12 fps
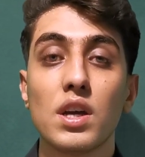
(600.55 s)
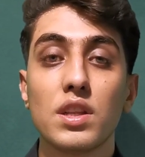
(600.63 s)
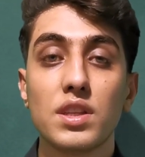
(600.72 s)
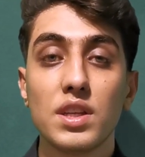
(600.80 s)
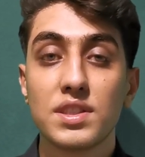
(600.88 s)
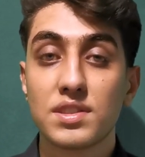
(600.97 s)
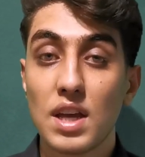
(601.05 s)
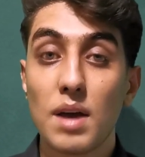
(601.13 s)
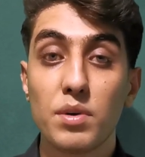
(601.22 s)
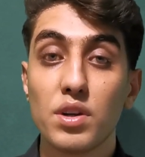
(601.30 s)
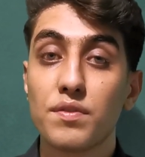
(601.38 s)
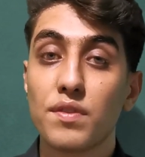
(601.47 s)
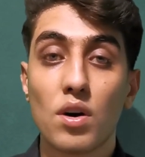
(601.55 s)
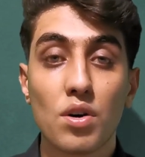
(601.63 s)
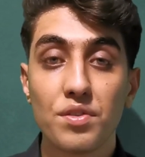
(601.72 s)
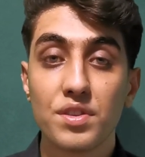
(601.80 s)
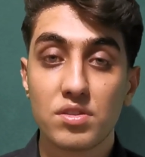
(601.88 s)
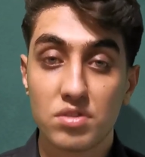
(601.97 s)
the summary of
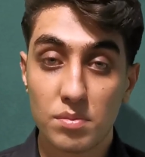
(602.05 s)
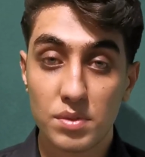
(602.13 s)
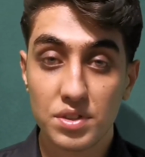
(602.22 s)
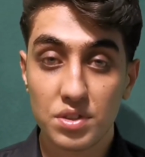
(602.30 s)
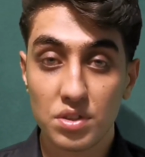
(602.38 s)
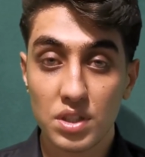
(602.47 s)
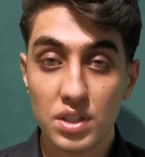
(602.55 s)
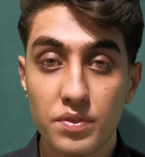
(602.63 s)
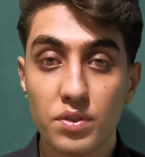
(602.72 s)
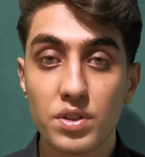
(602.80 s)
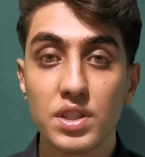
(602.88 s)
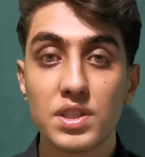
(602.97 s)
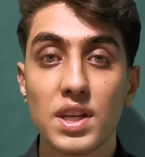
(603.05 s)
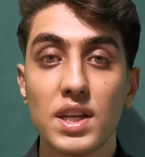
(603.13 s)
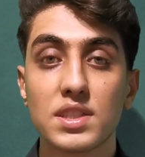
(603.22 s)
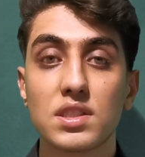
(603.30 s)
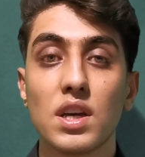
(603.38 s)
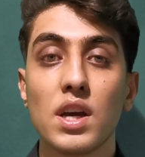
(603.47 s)
all the grammars you for the
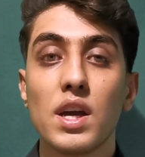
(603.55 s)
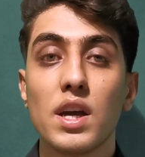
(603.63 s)
test.